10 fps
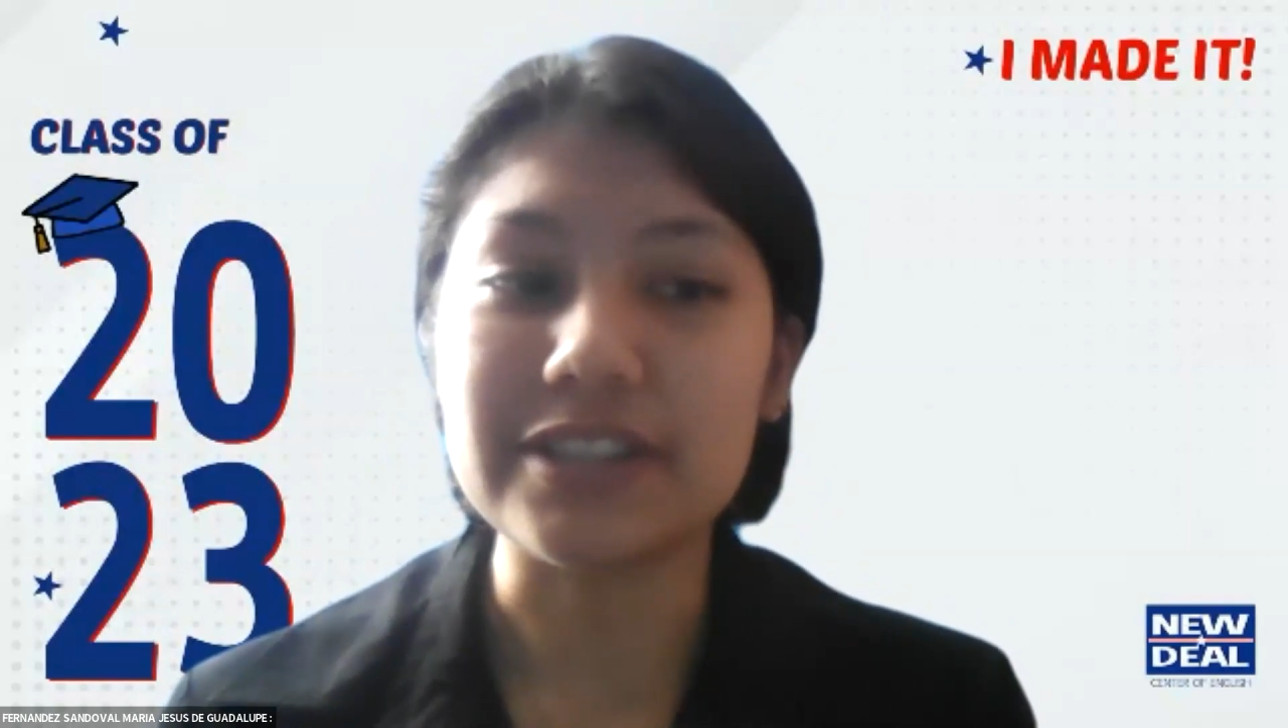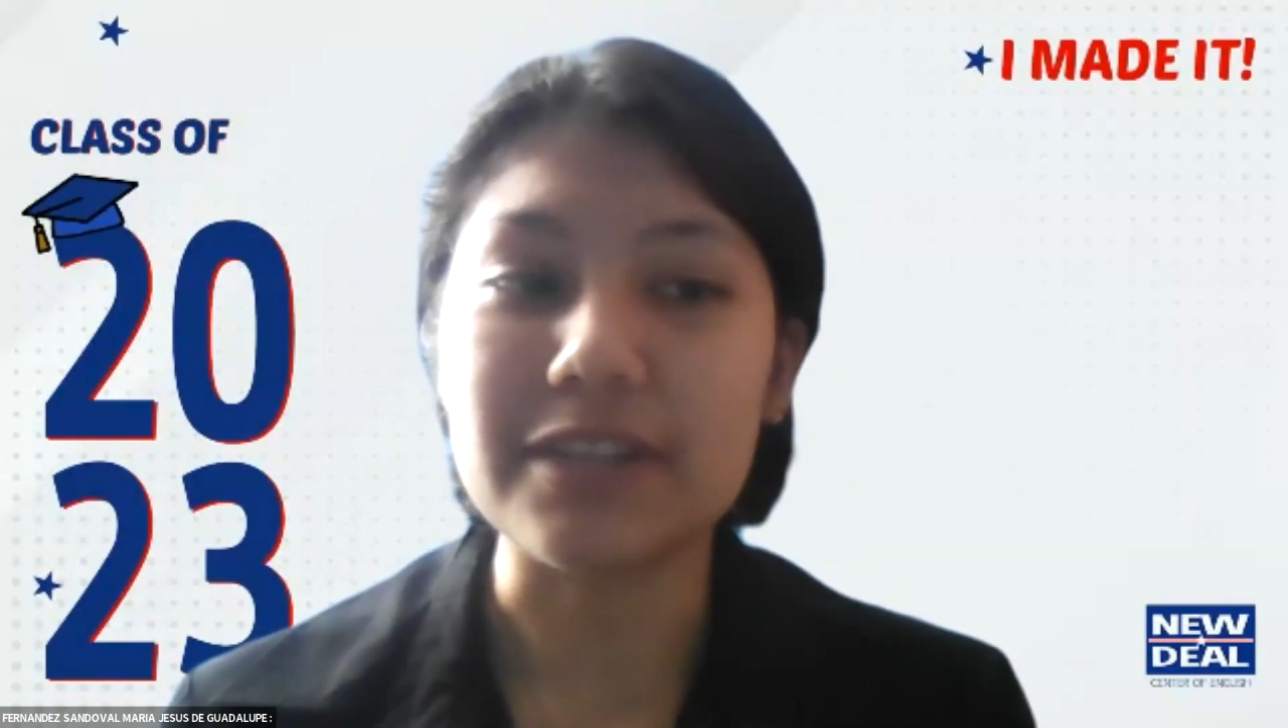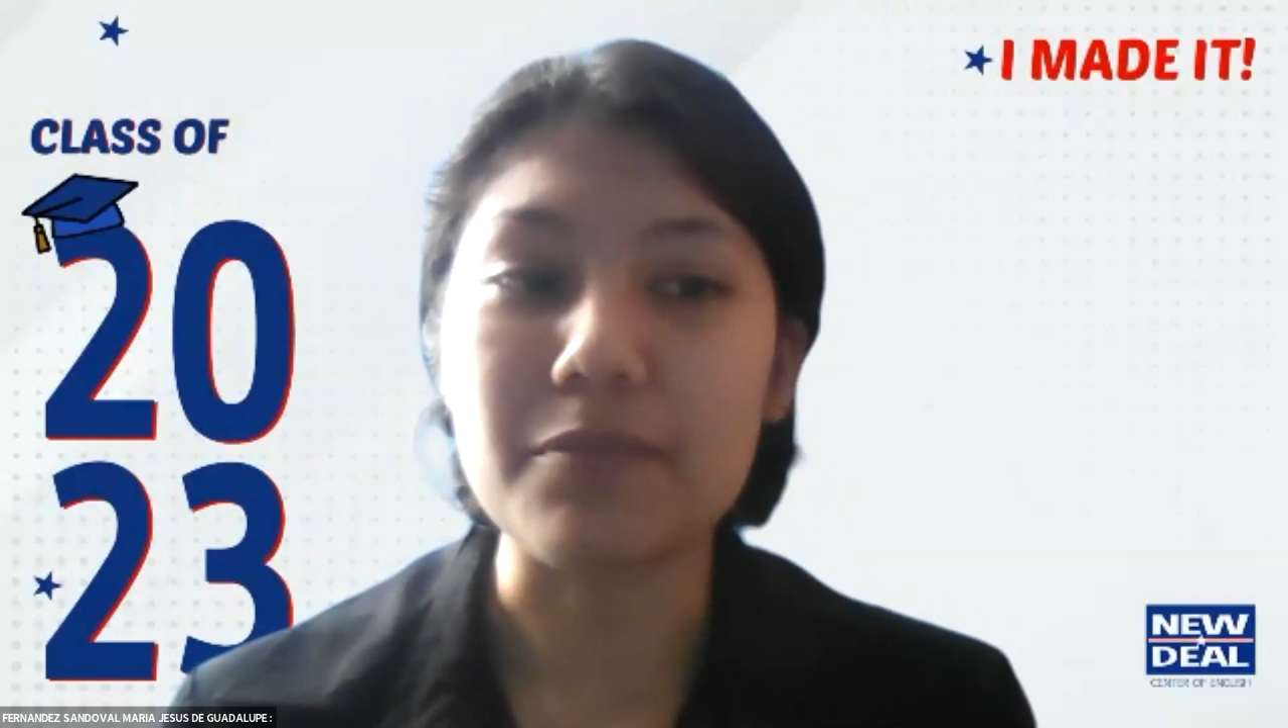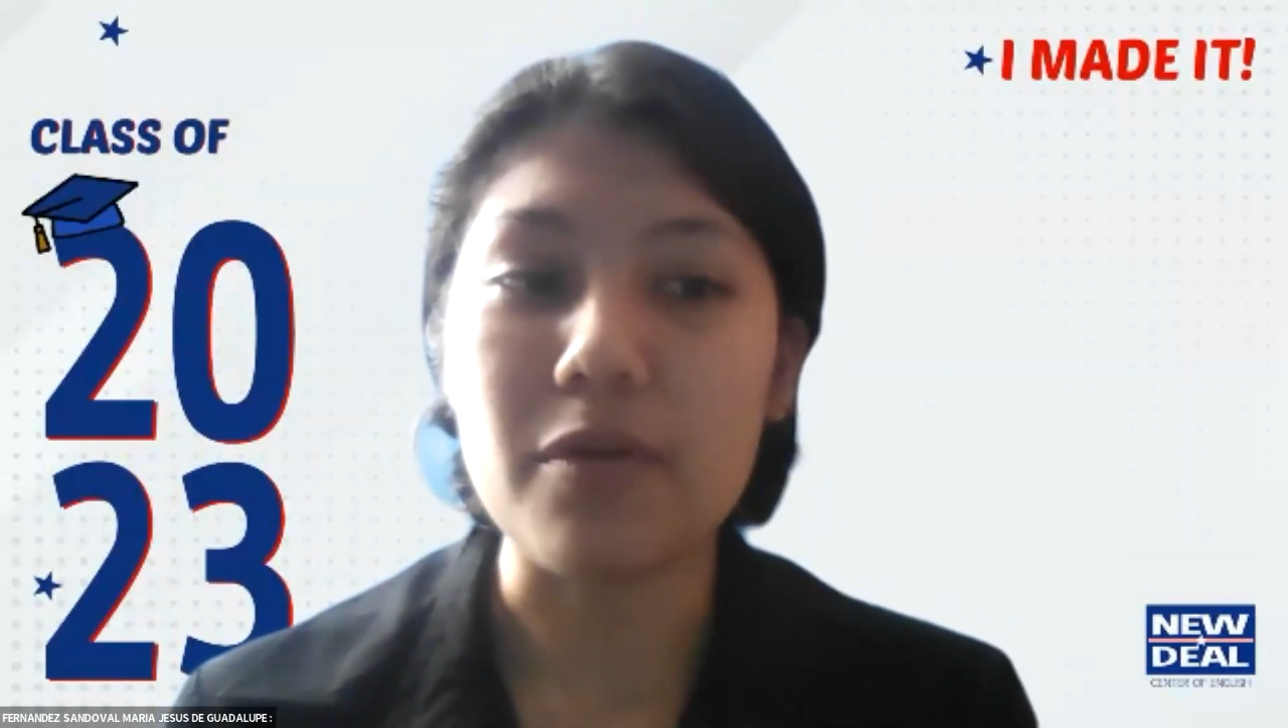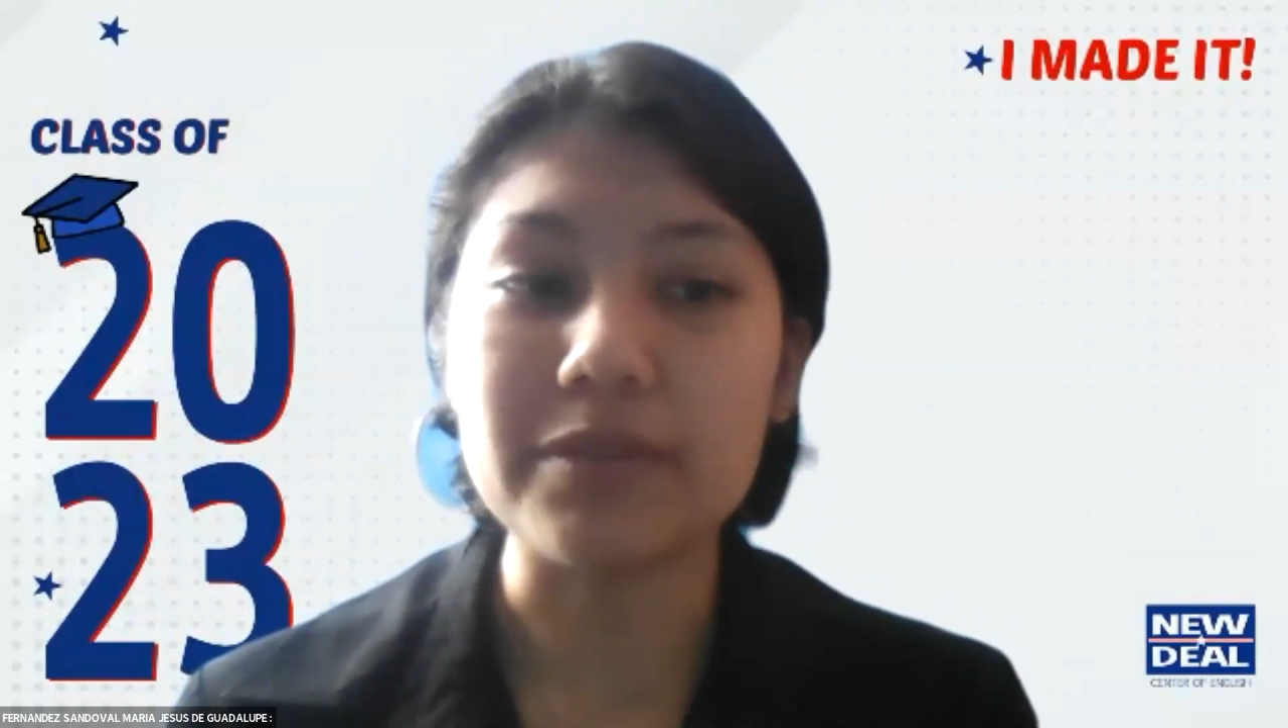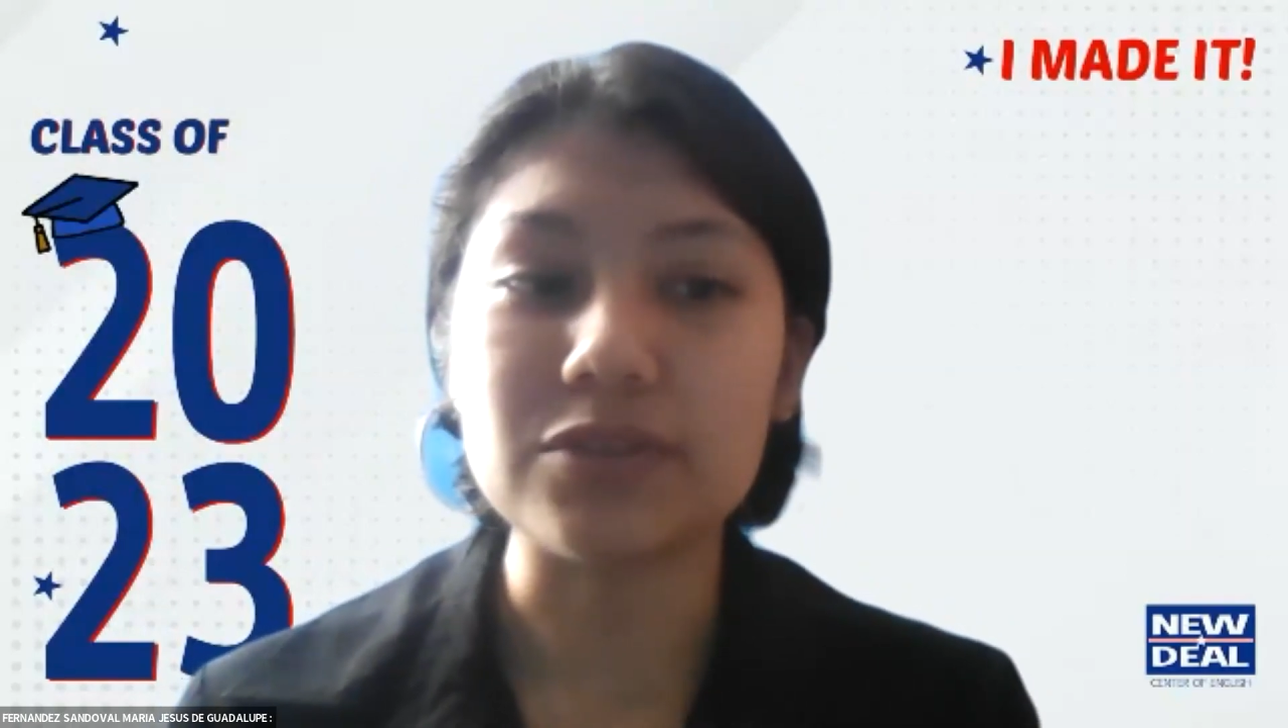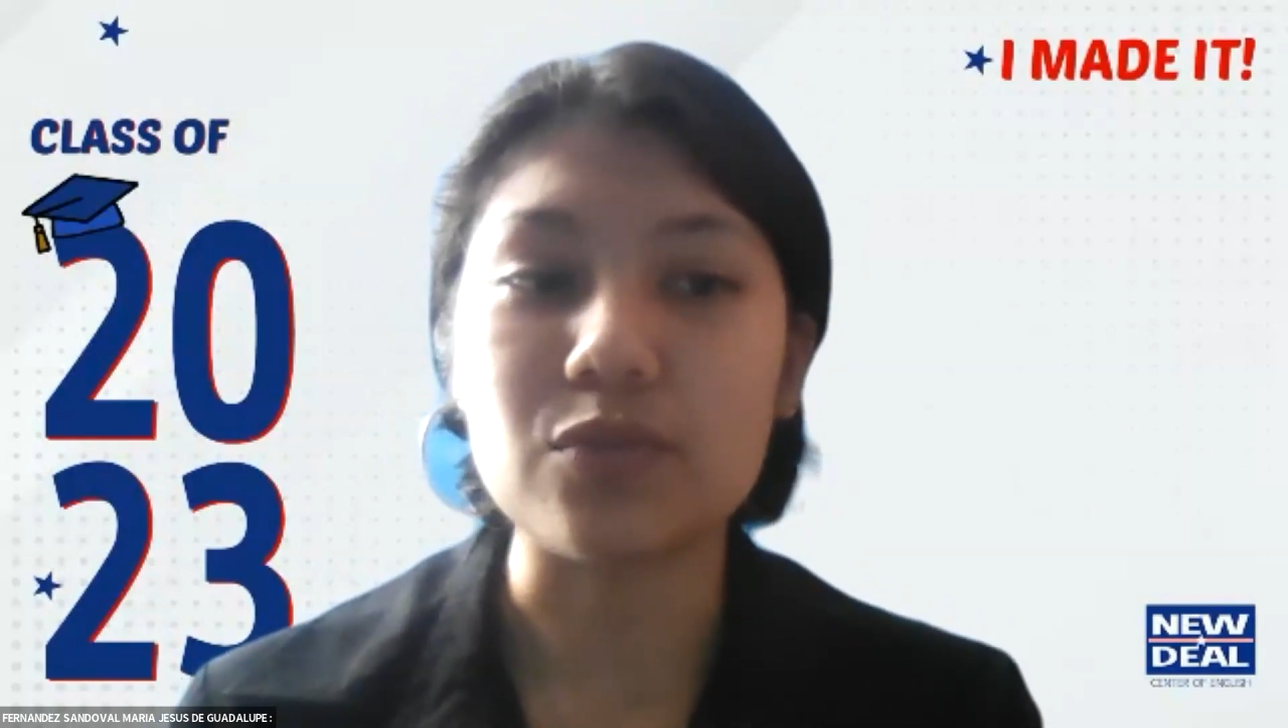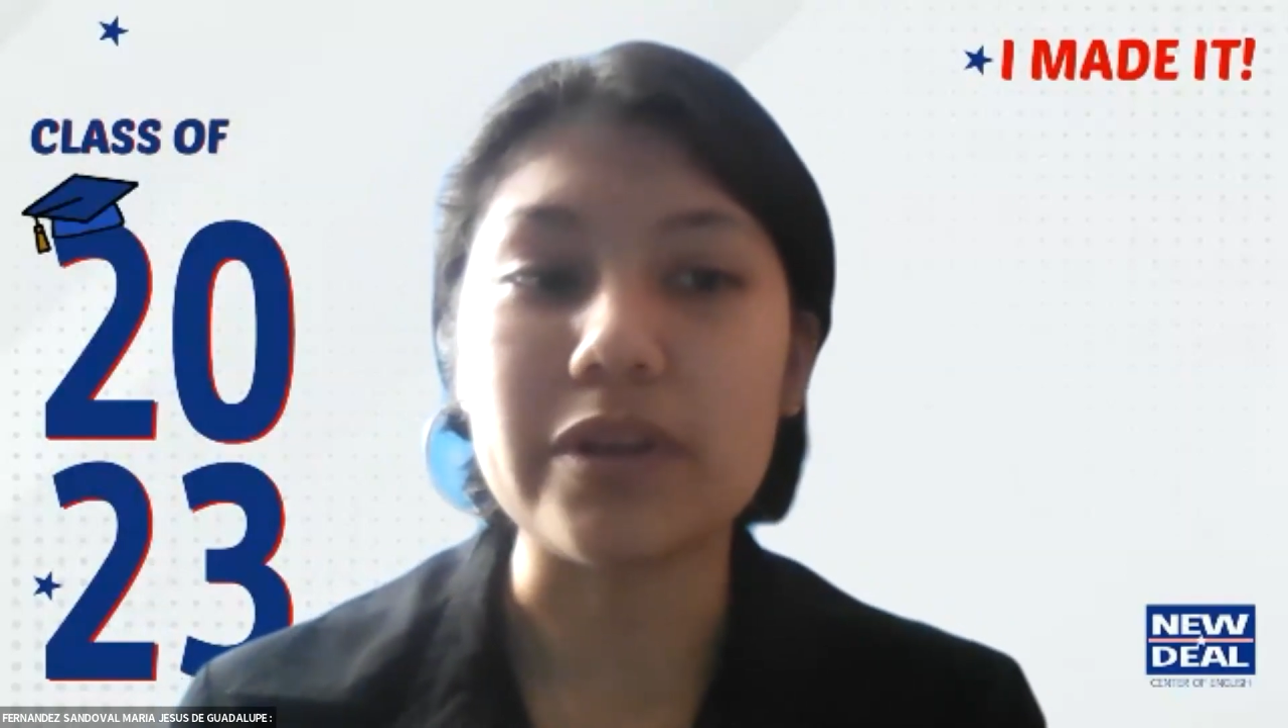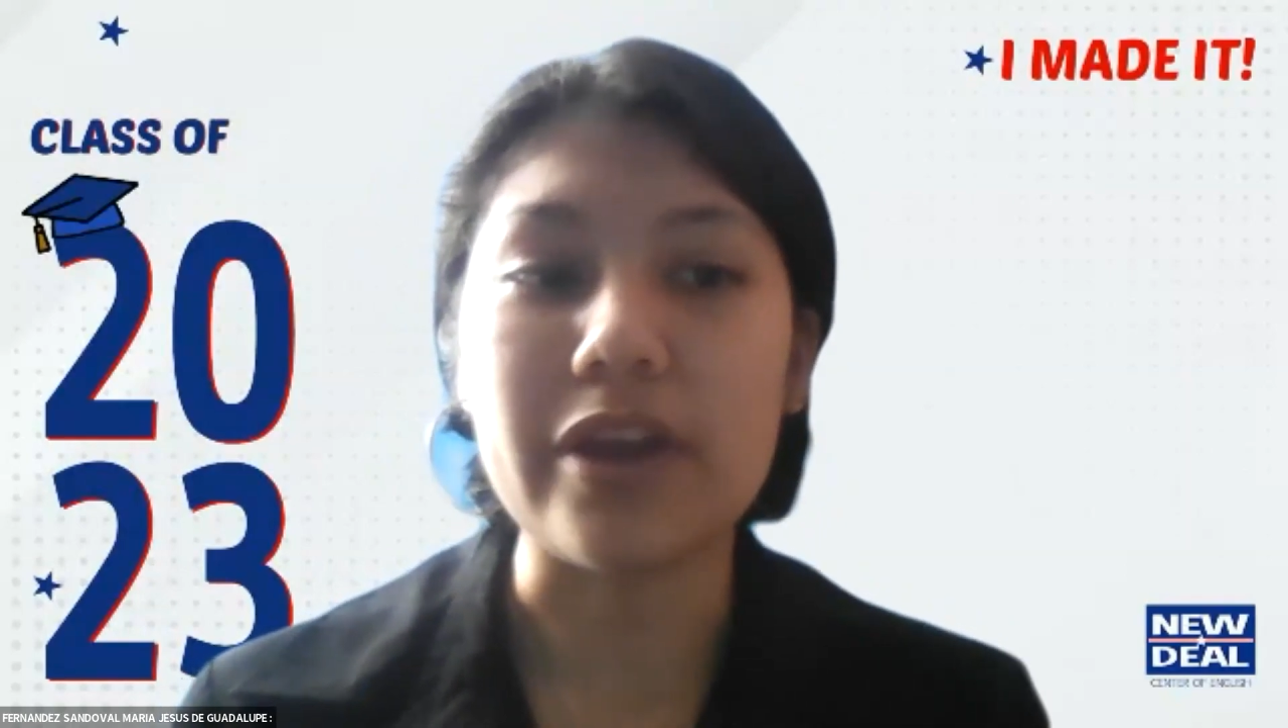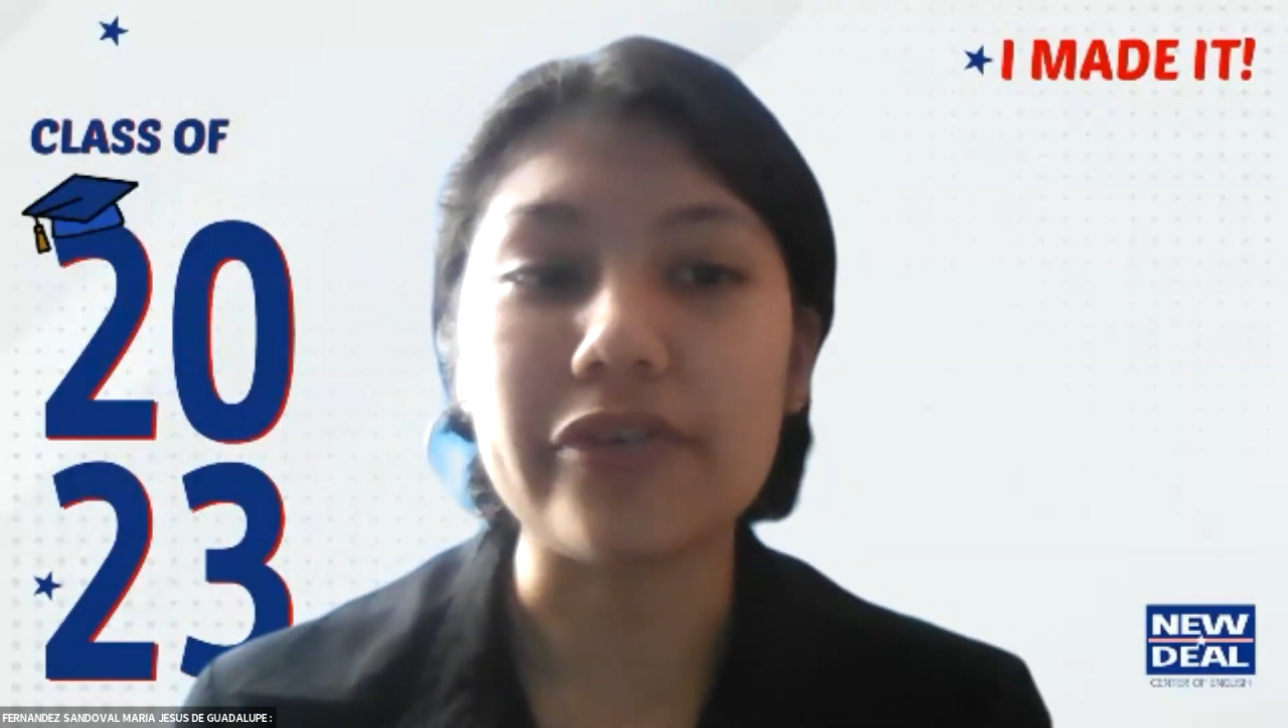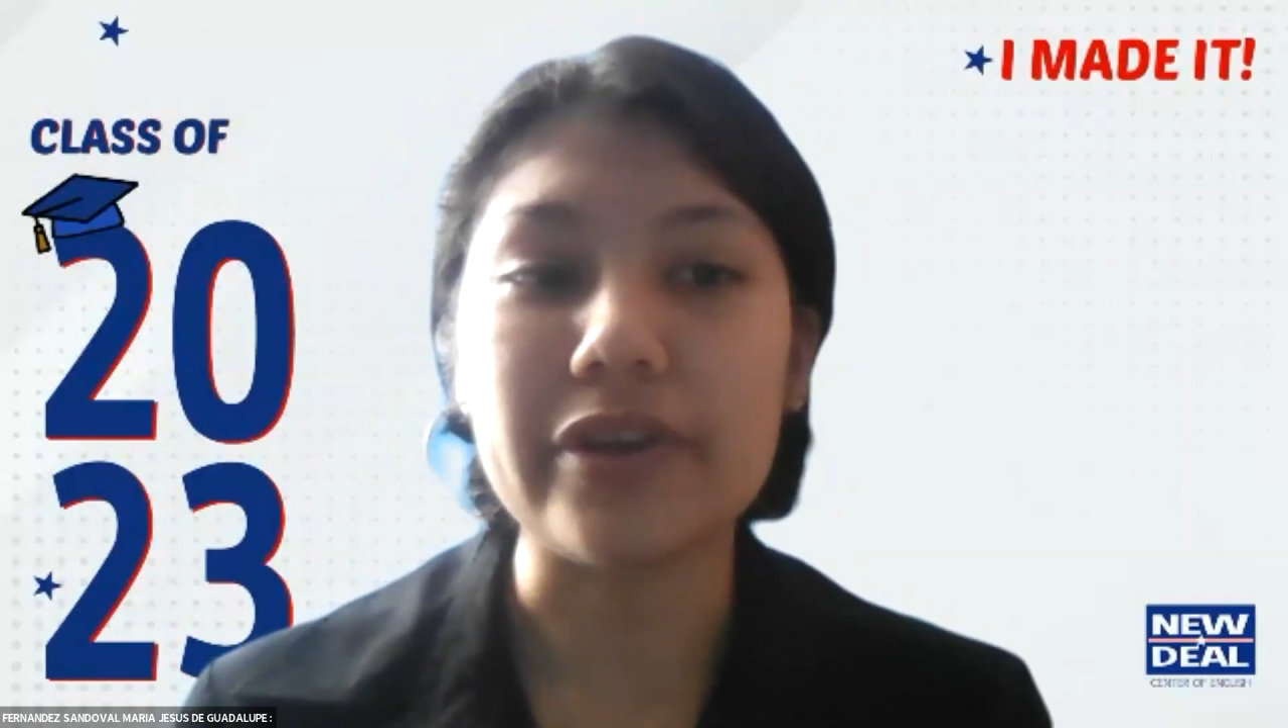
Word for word: in the moments when I